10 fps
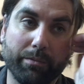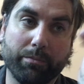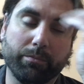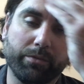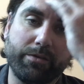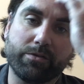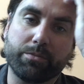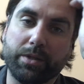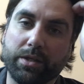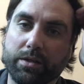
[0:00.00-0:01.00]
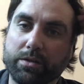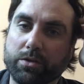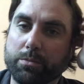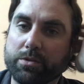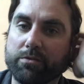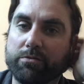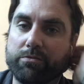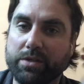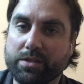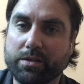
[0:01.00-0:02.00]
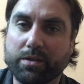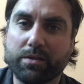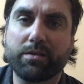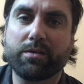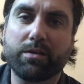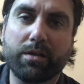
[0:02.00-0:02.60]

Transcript: leaves me in terms of visa